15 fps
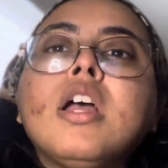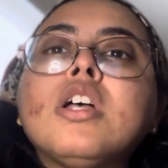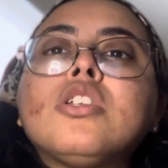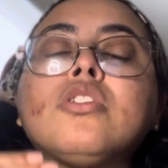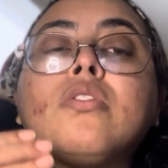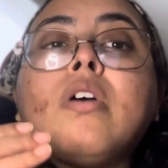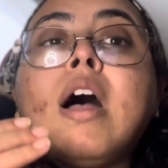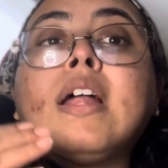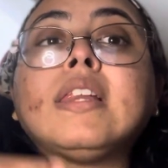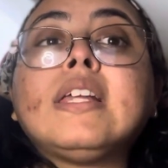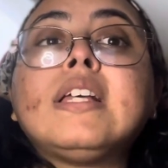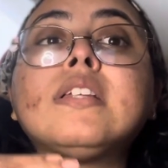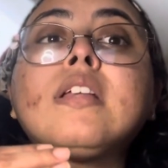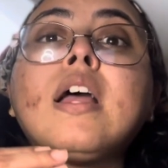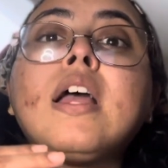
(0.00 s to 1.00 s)
So at
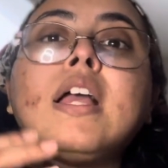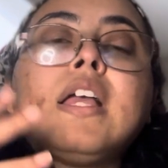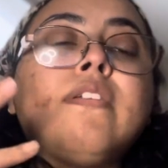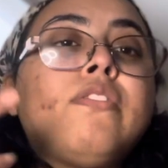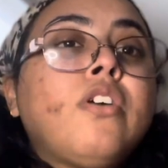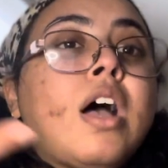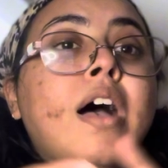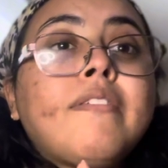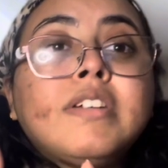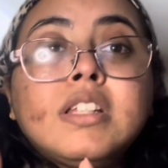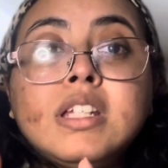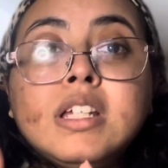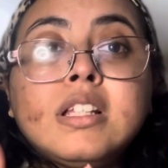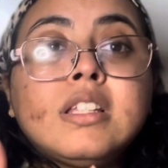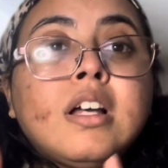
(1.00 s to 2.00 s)
least if you have a
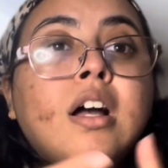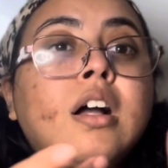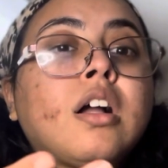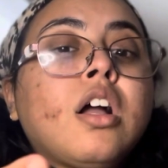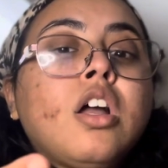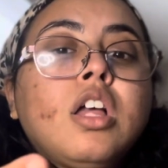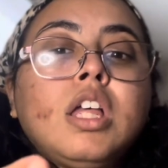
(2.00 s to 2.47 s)
TikTok,